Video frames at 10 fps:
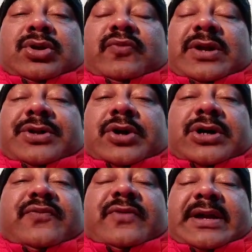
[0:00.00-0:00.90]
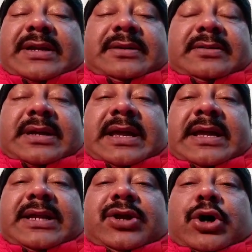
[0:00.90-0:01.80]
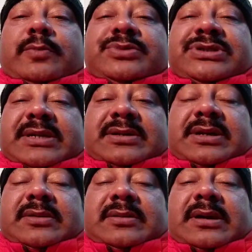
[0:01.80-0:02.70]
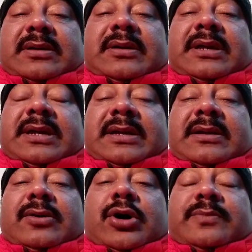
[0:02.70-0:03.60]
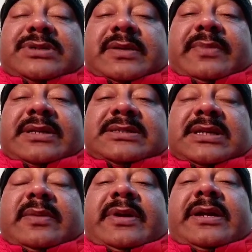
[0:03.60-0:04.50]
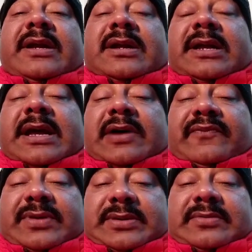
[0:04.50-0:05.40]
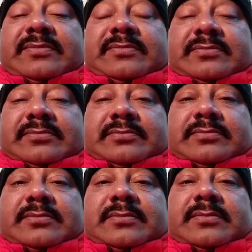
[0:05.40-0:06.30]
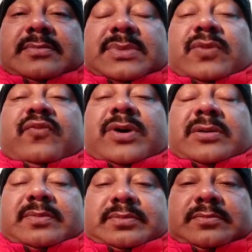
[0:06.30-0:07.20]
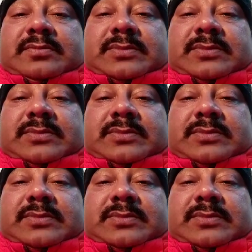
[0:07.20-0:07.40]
you will not find any object. Here object means immediately after the verb.